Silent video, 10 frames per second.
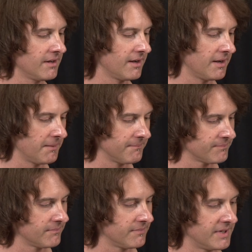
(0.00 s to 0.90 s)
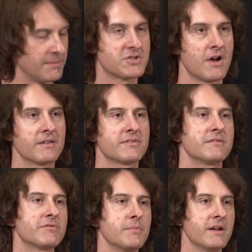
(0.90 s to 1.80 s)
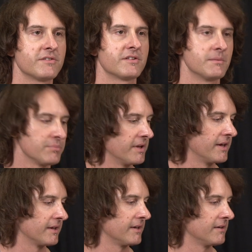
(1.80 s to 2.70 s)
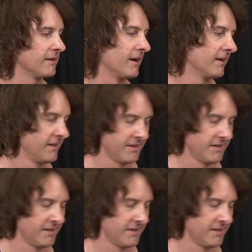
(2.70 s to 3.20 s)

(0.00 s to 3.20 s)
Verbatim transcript: Um, my name's Jonathan from Edisun. I'm playing here uh,